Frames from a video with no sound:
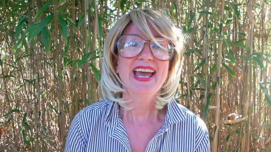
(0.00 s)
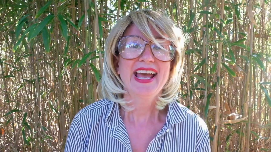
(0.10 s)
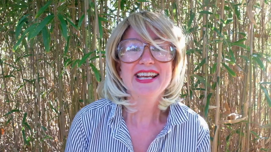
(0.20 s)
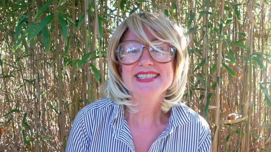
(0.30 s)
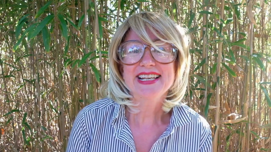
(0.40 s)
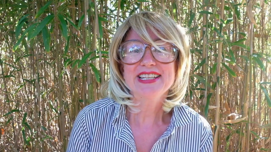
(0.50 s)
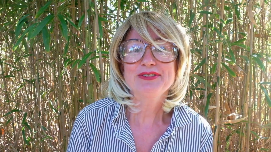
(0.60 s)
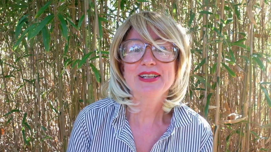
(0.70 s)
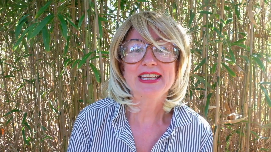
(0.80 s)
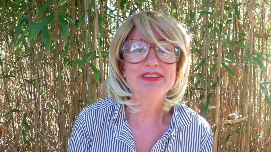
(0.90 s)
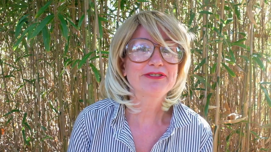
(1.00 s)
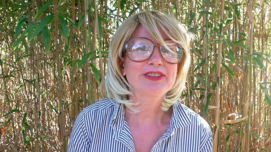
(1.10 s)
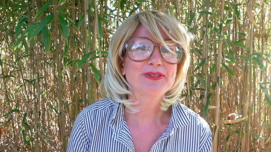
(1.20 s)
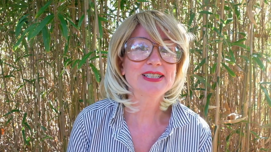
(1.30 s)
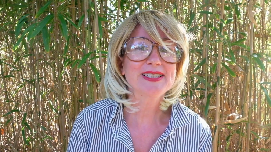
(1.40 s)
Has anyone
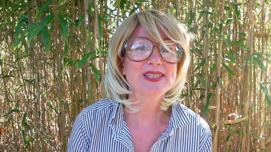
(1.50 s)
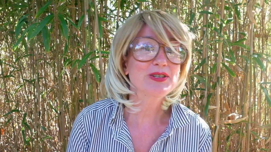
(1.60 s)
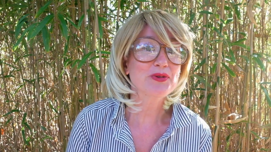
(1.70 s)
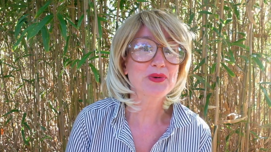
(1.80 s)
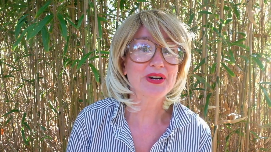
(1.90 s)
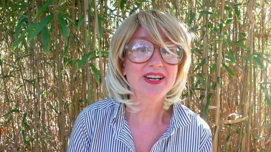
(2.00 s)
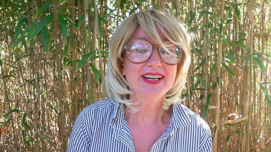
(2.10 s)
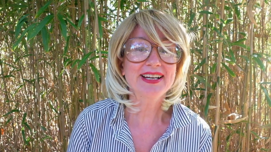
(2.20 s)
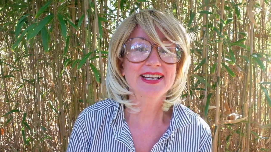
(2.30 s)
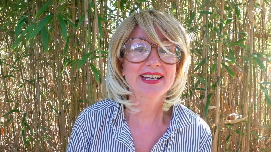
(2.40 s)
influenced your work?